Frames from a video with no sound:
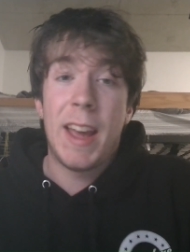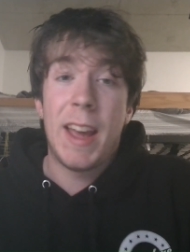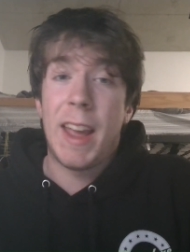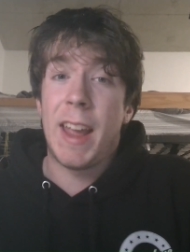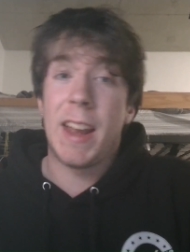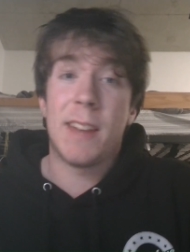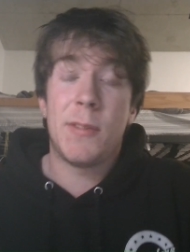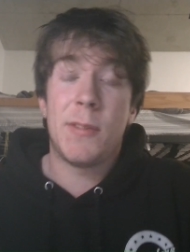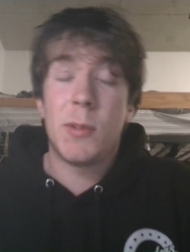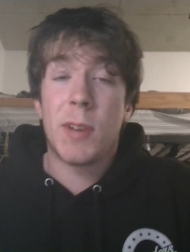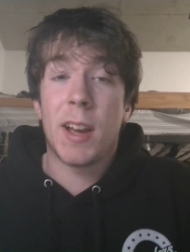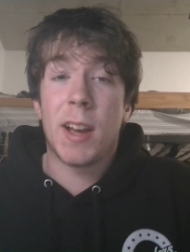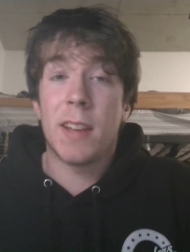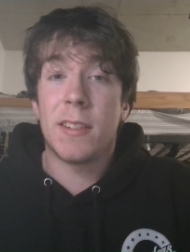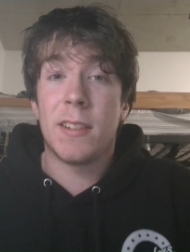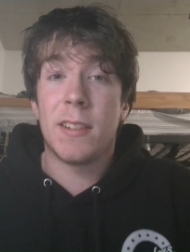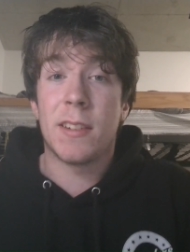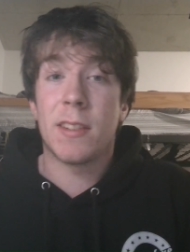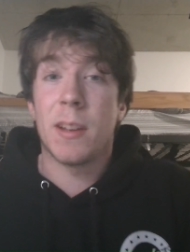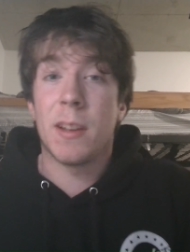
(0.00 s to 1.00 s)
And if you
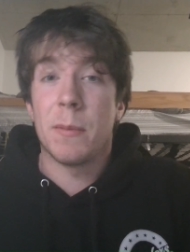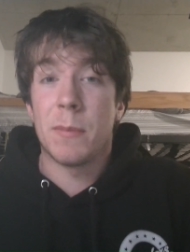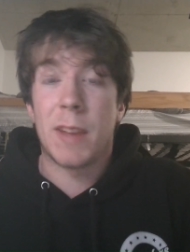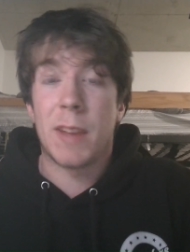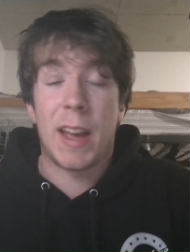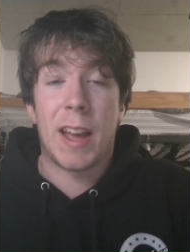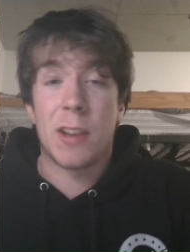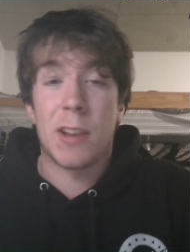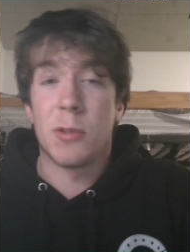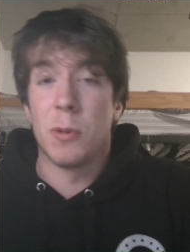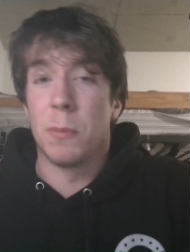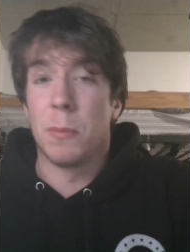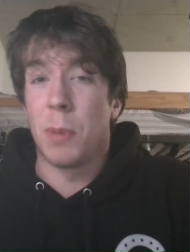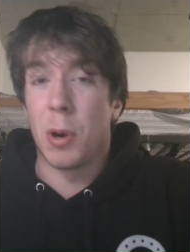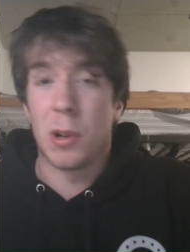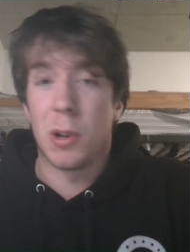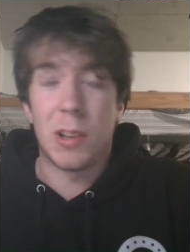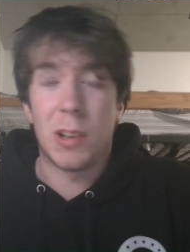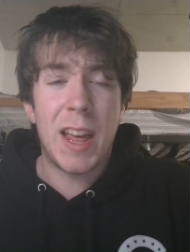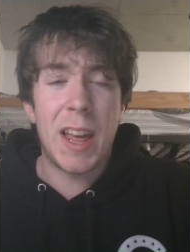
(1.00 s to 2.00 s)
guys need something to add to a
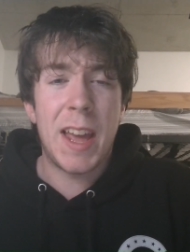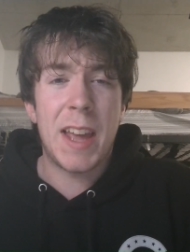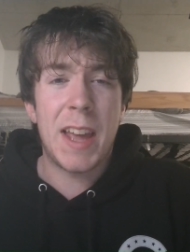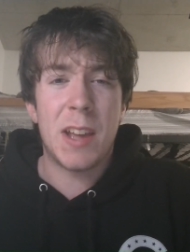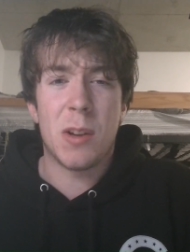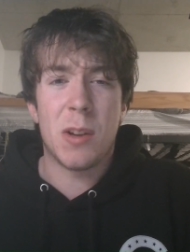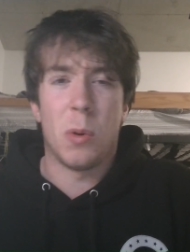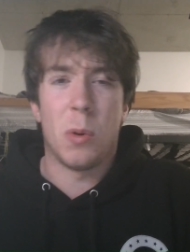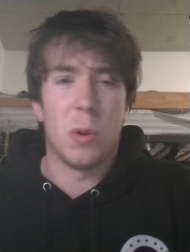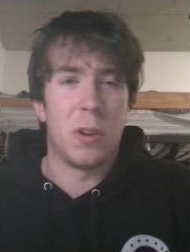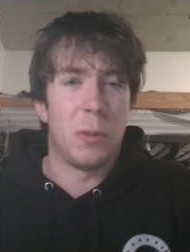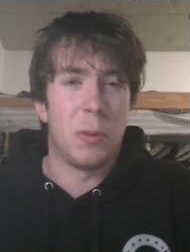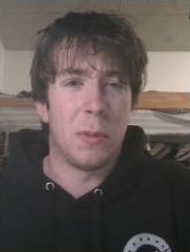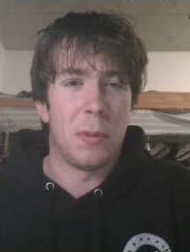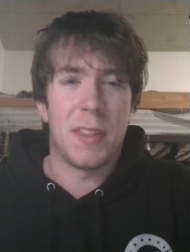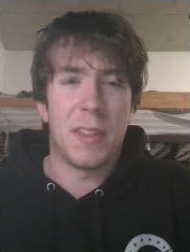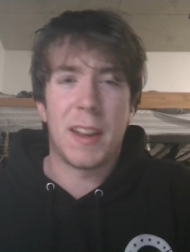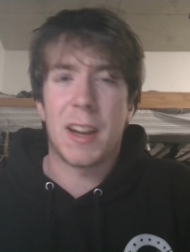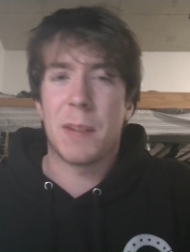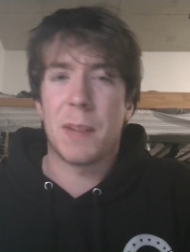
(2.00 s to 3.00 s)
parlay, or you were
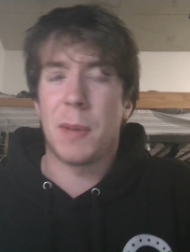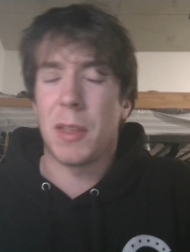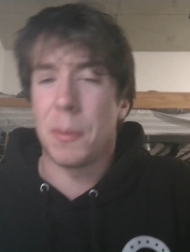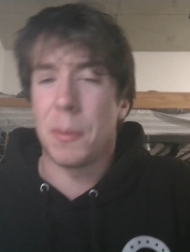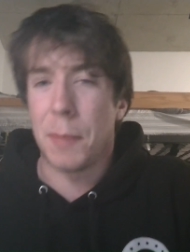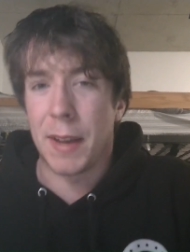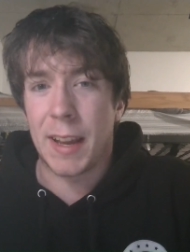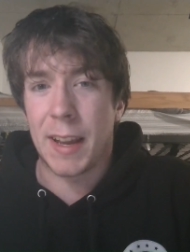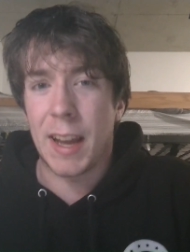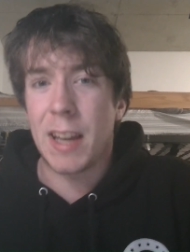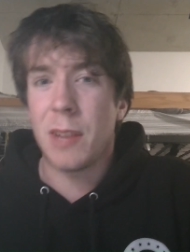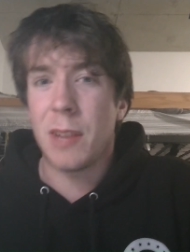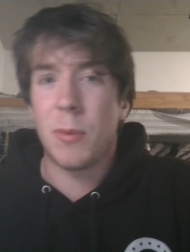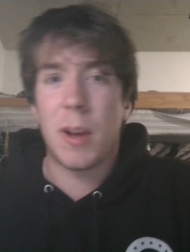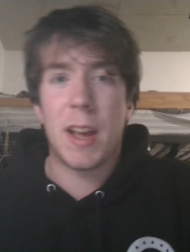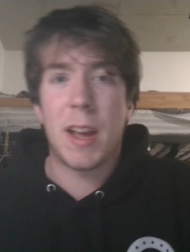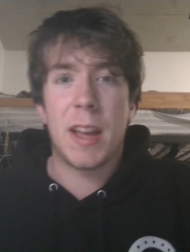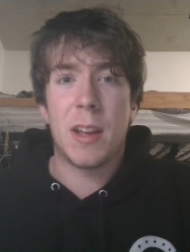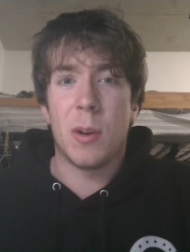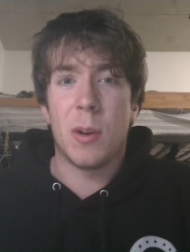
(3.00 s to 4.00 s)
thinking about the pick
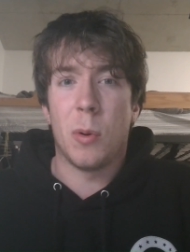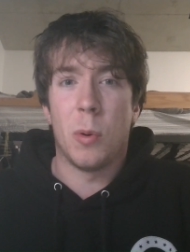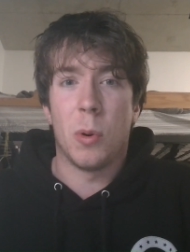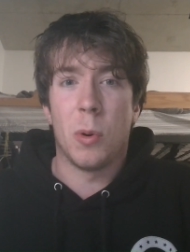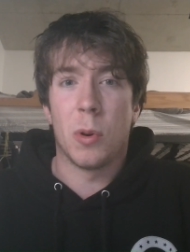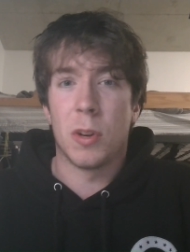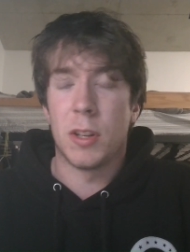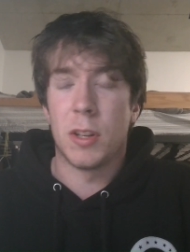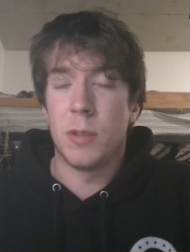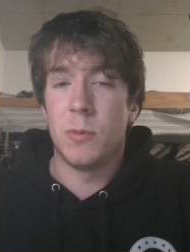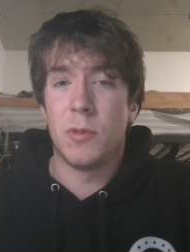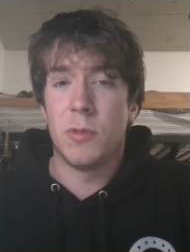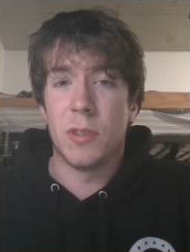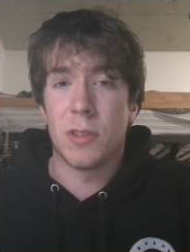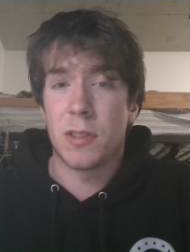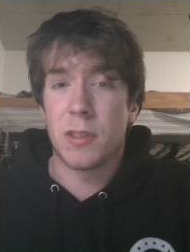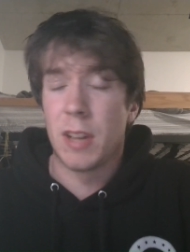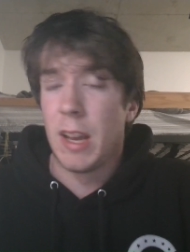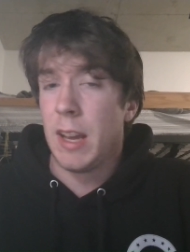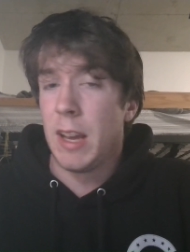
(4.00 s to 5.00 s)
anyway, or you
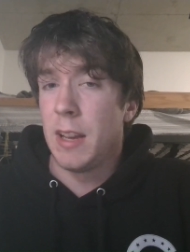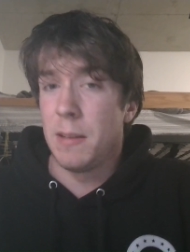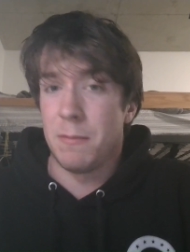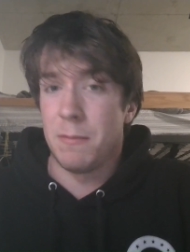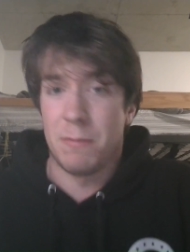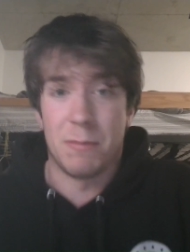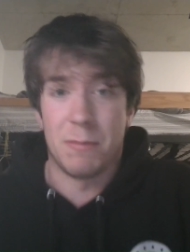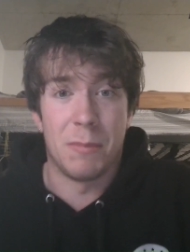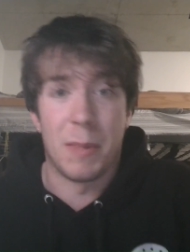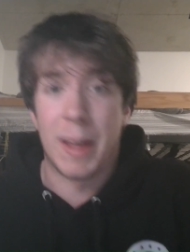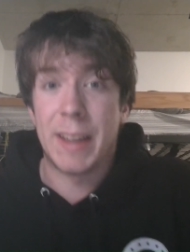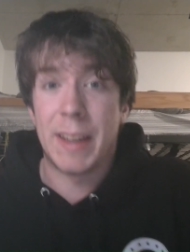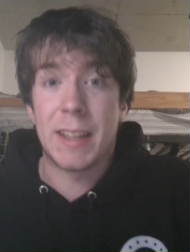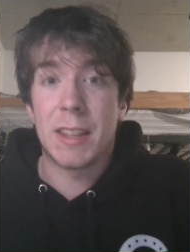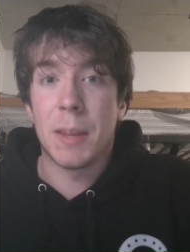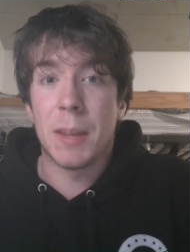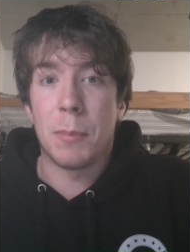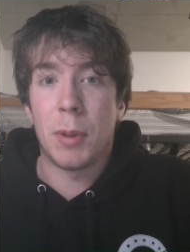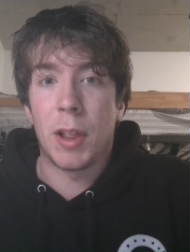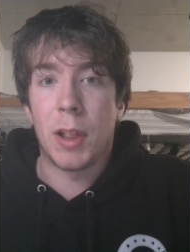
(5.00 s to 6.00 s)
just like
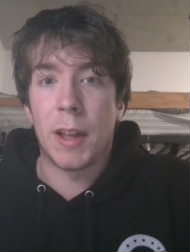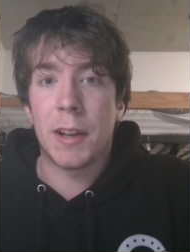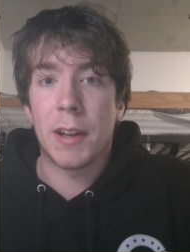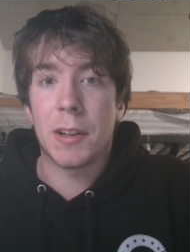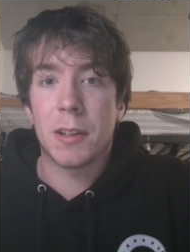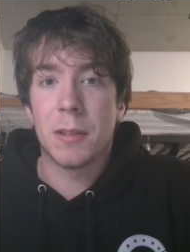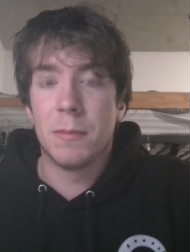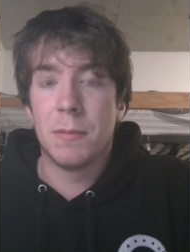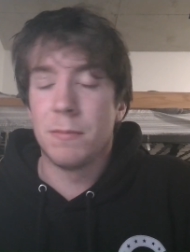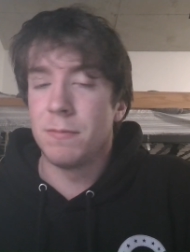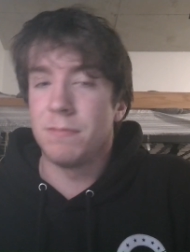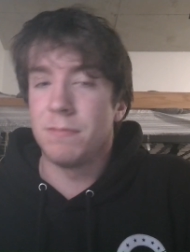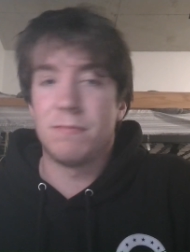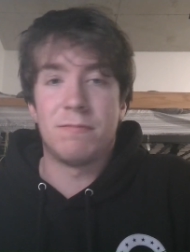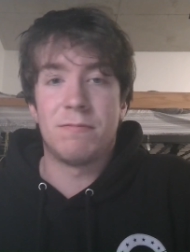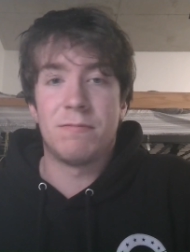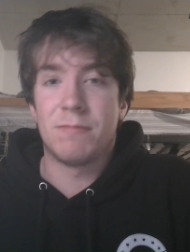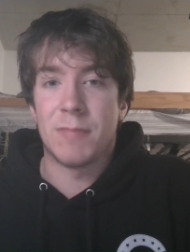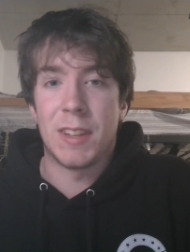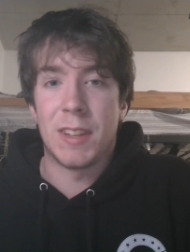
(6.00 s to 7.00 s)
the player,
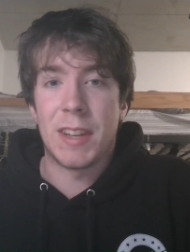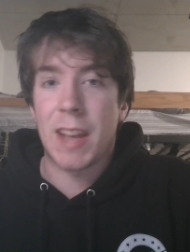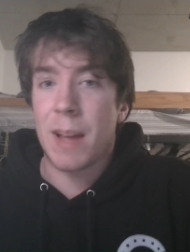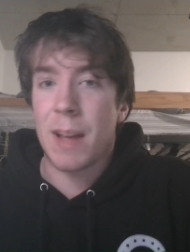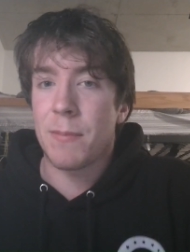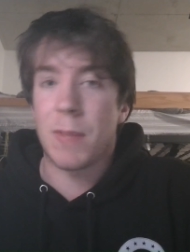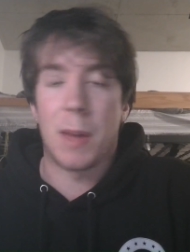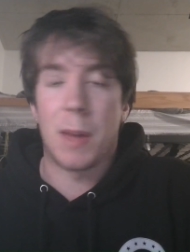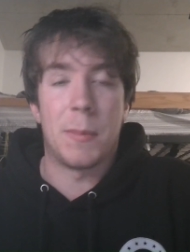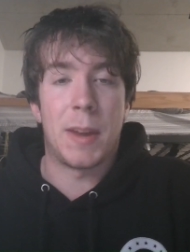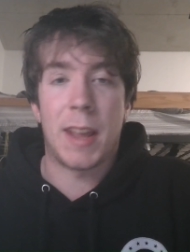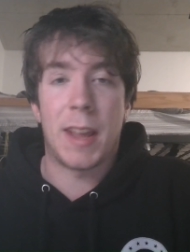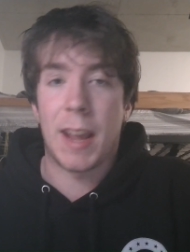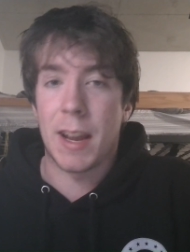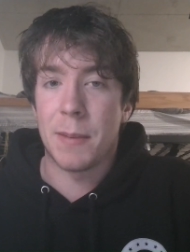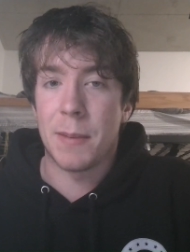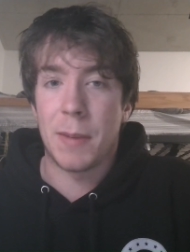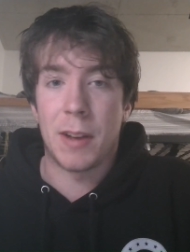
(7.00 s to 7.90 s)
then yeah, I'm gonna hand them